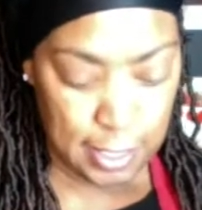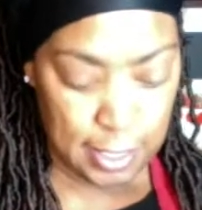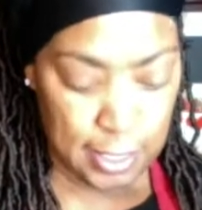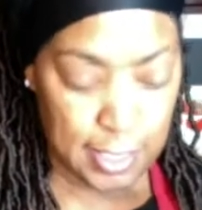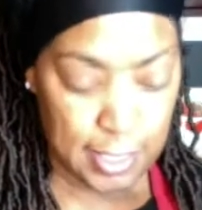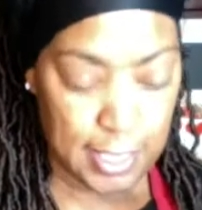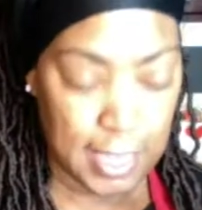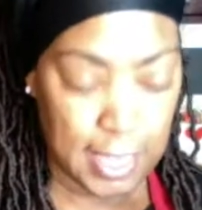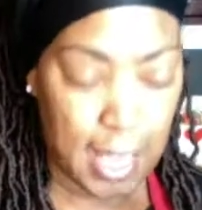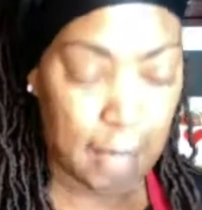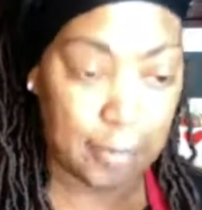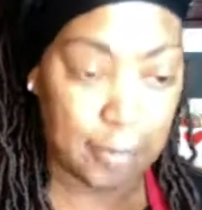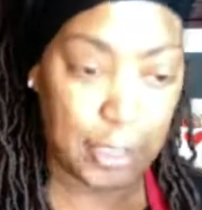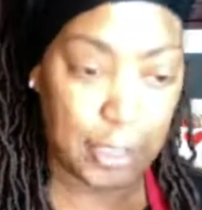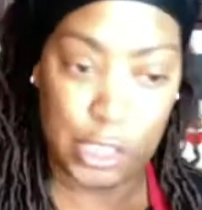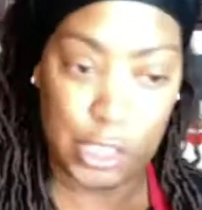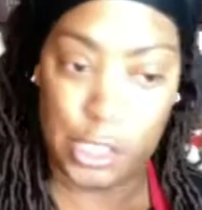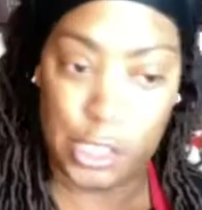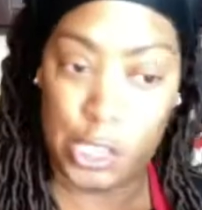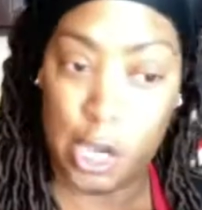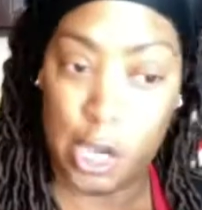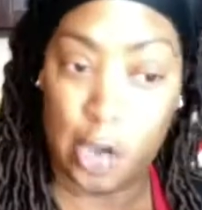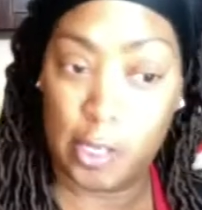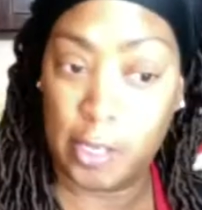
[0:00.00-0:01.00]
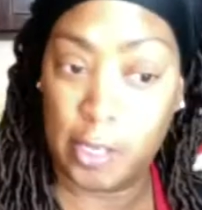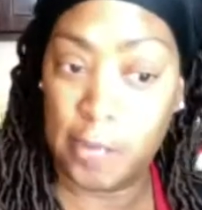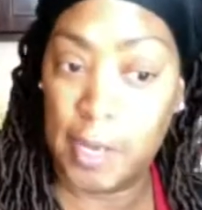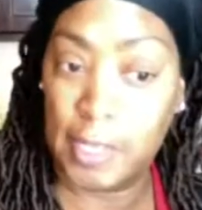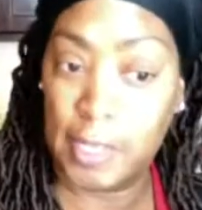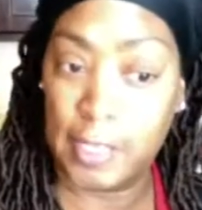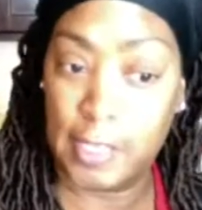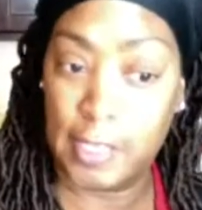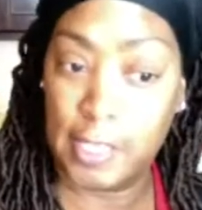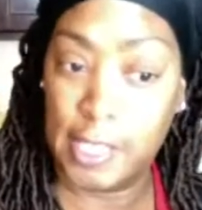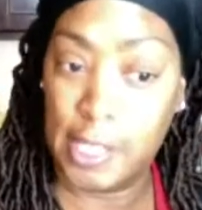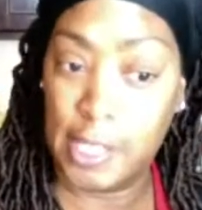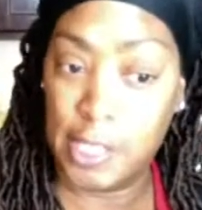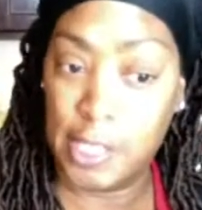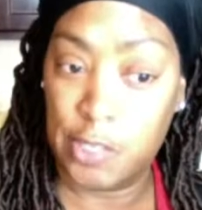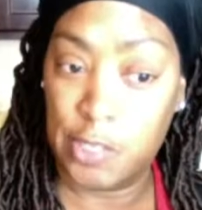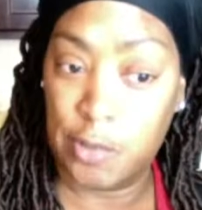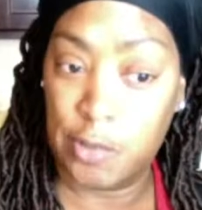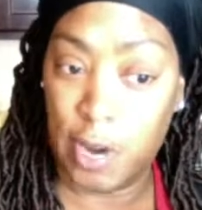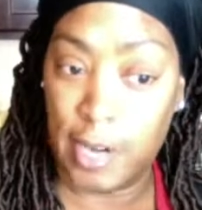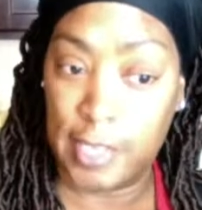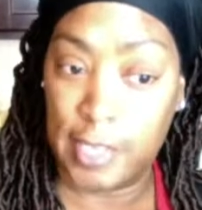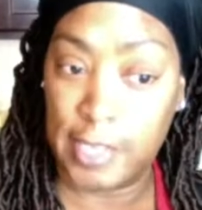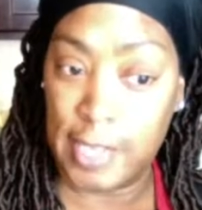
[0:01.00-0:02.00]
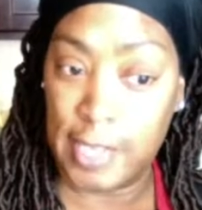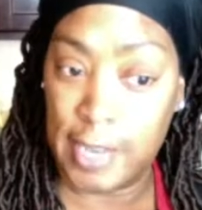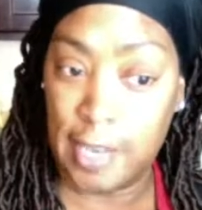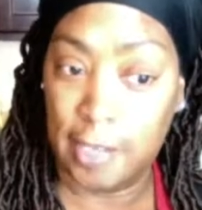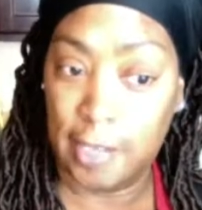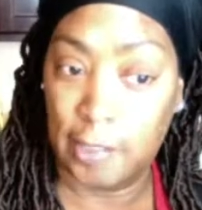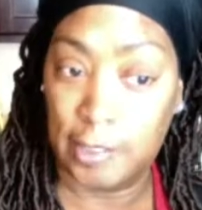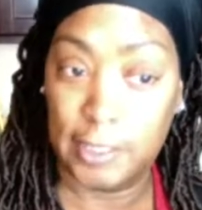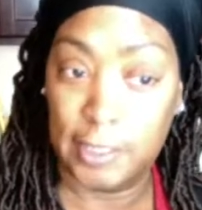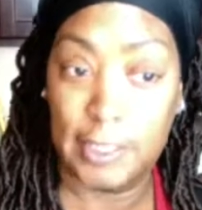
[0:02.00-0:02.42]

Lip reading: Yeah, I'm just talking about the yeast right now.